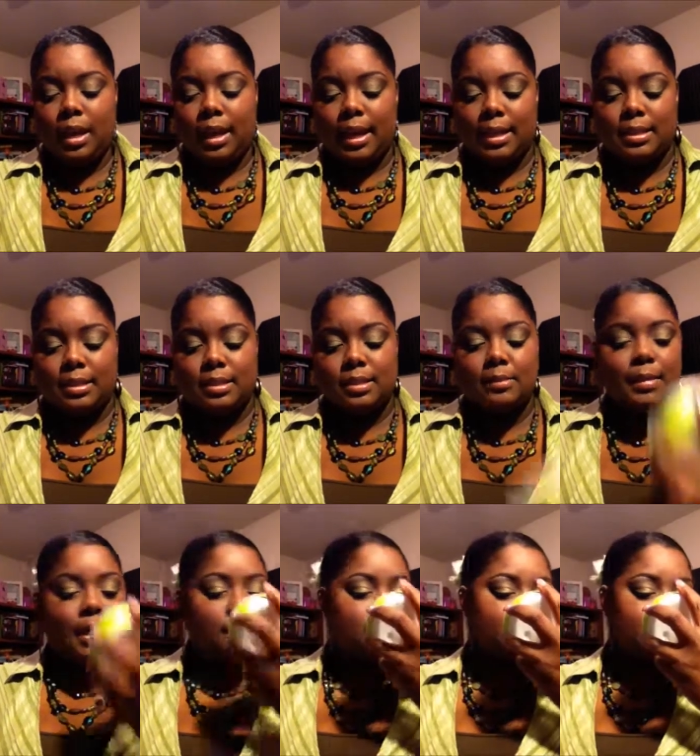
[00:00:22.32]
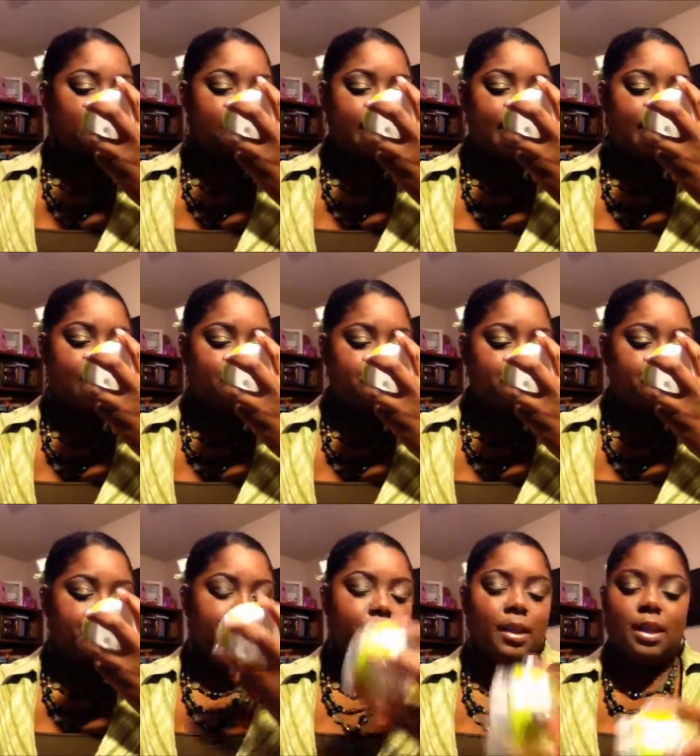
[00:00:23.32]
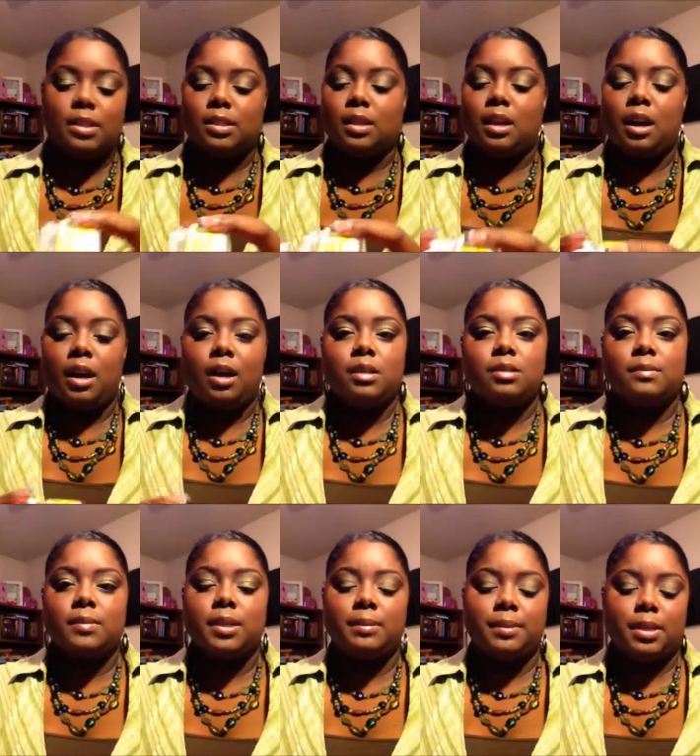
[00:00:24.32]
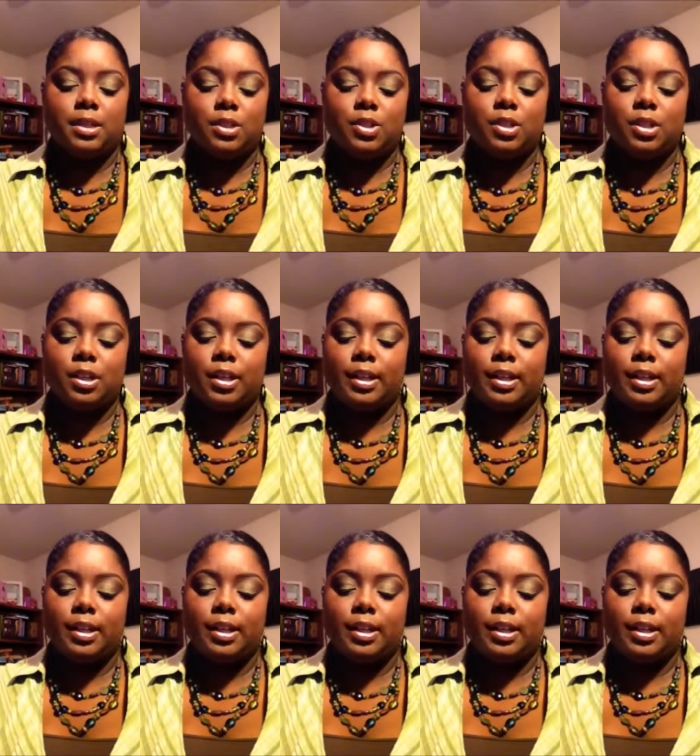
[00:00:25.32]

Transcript: It smells great. It's an awesome deep conditioner.